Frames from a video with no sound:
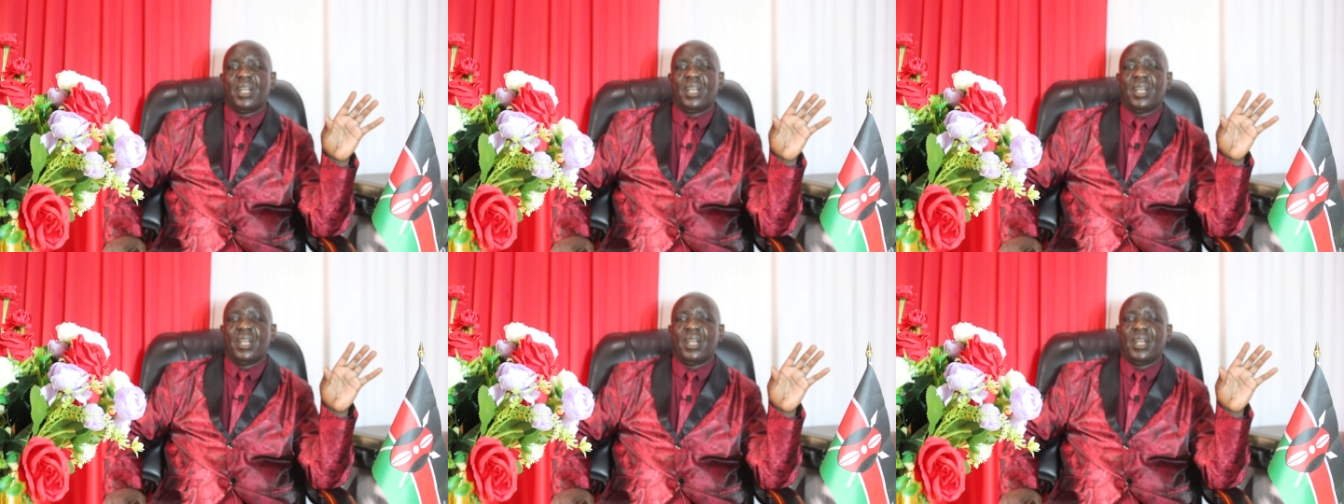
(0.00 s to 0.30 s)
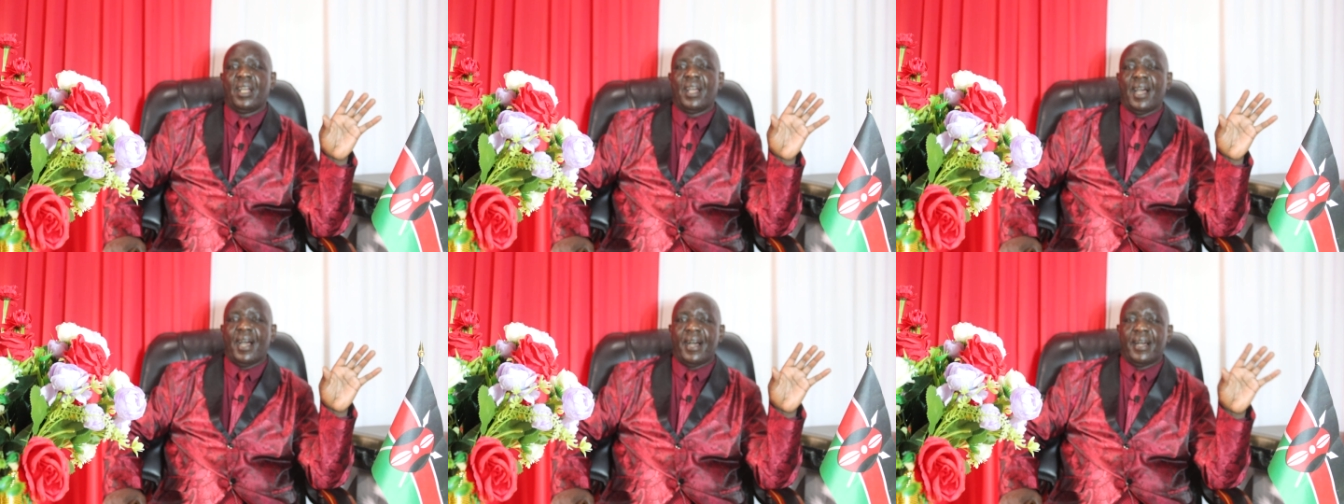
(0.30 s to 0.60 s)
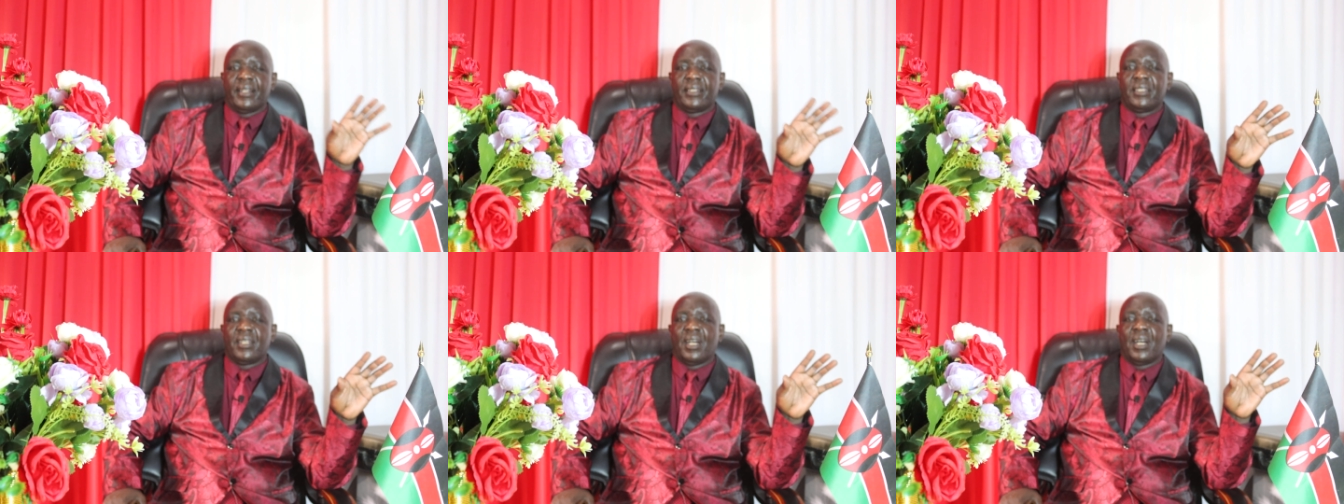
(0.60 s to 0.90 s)

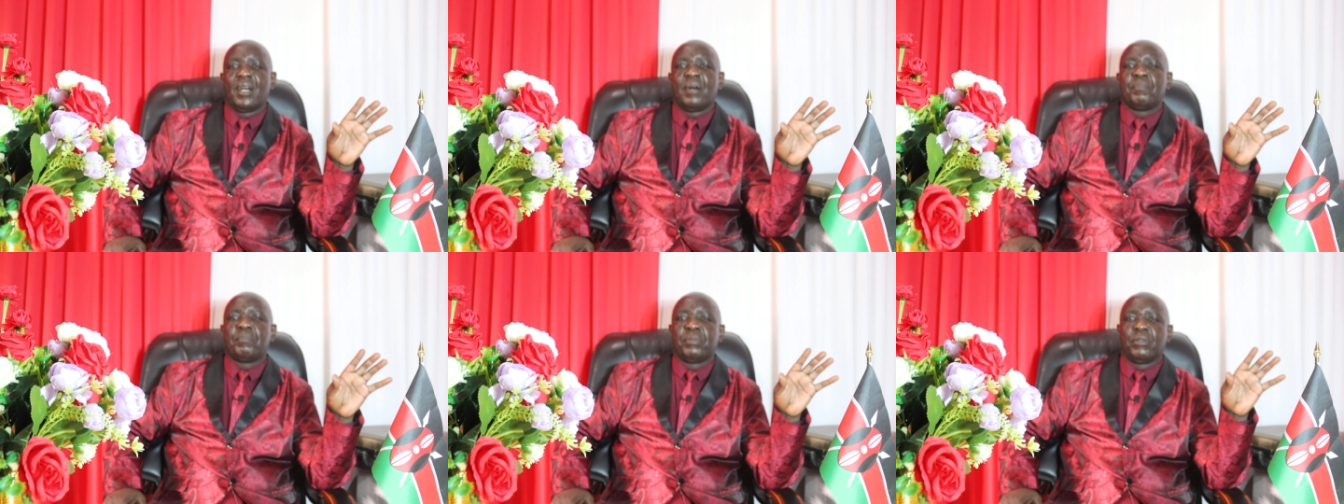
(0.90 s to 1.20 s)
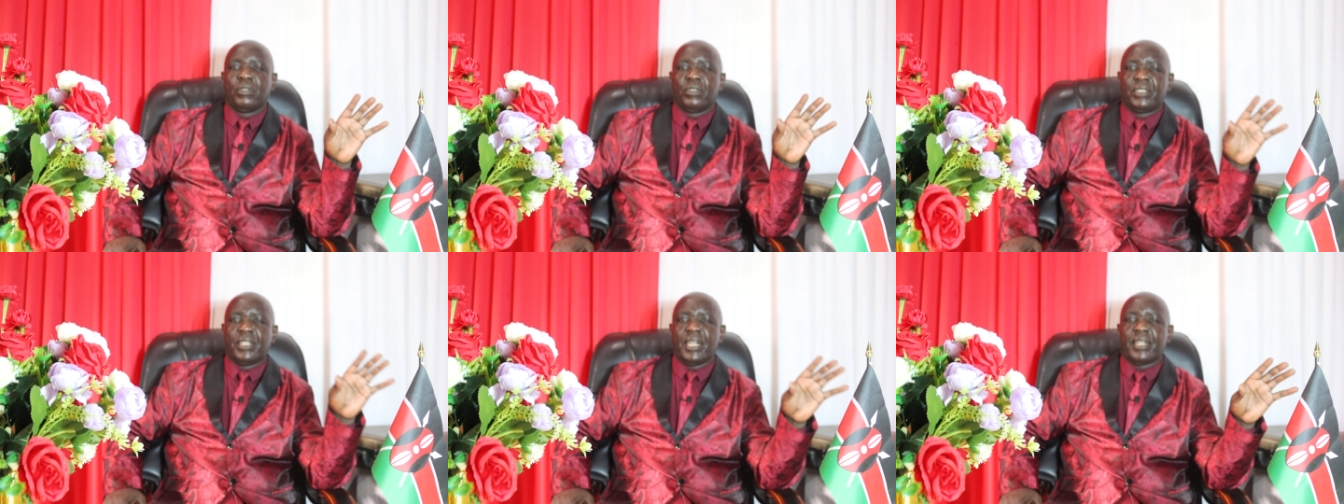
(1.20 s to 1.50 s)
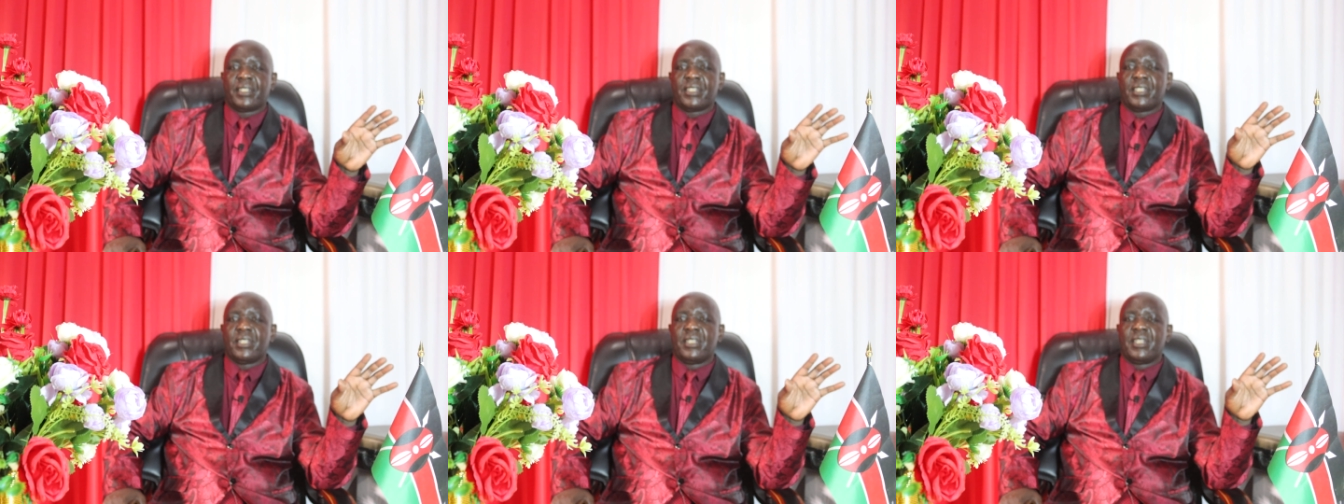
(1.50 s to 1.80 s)
other
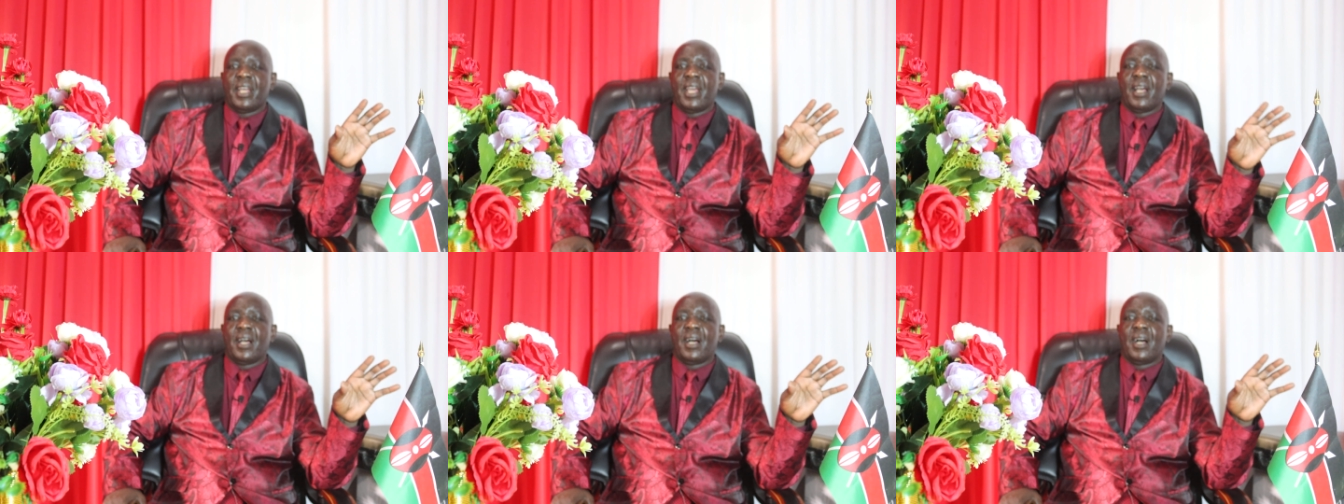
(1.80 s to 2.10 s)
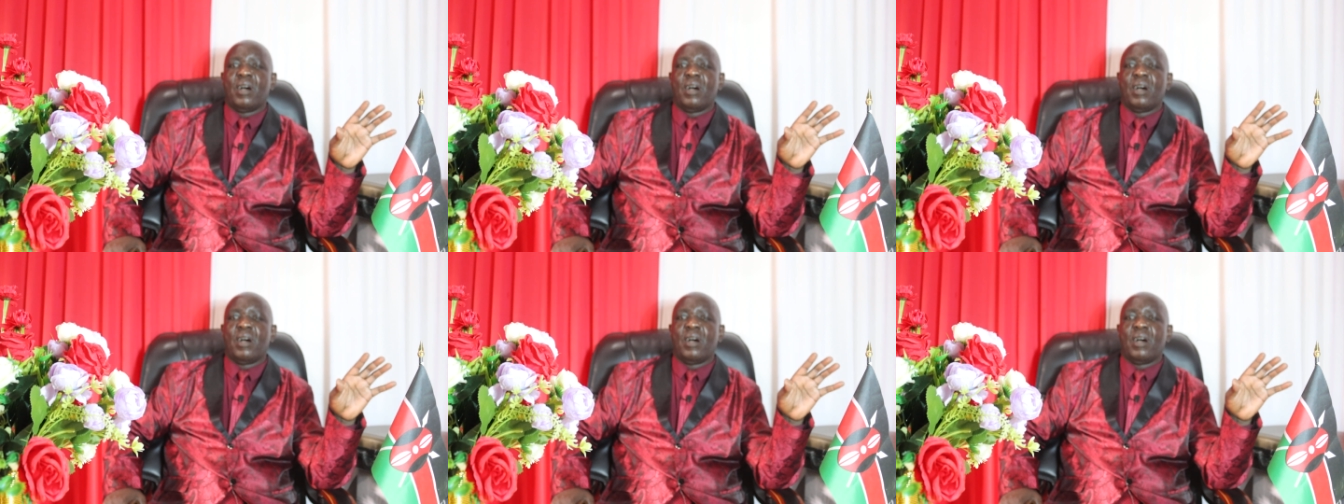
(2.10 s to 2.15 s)
products there.